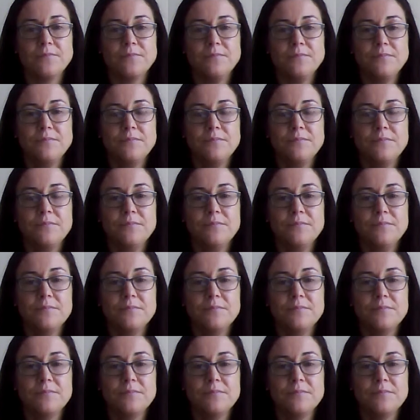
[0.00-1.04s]

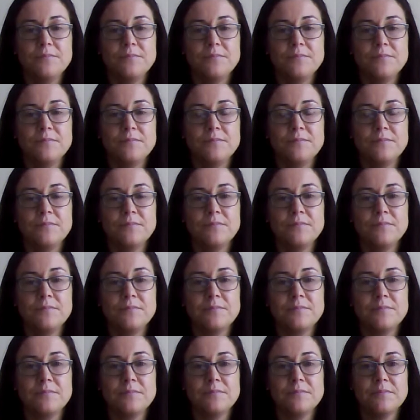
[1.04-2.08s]

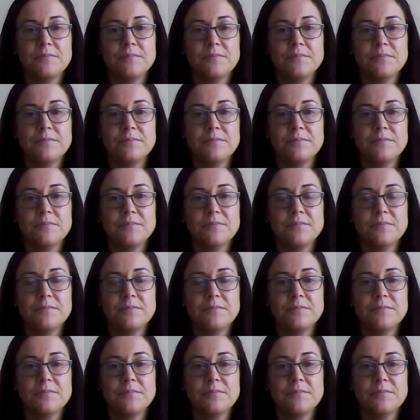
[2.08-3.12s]

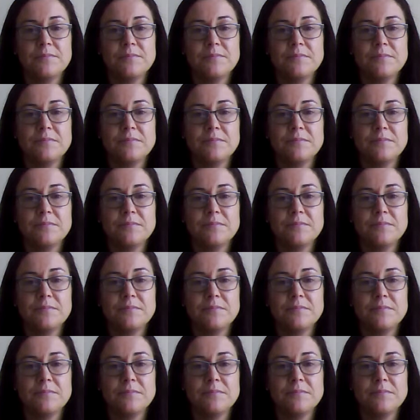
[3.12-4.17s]

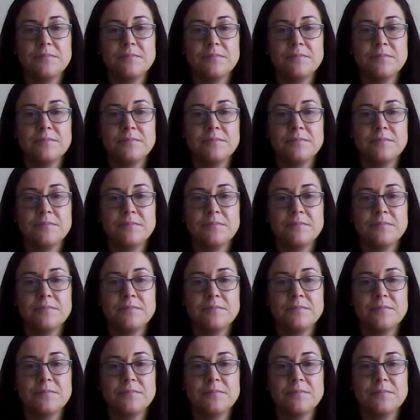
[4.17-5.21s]

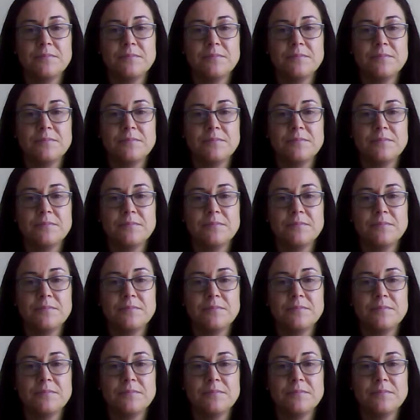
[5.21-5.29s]
This person isn't speaking.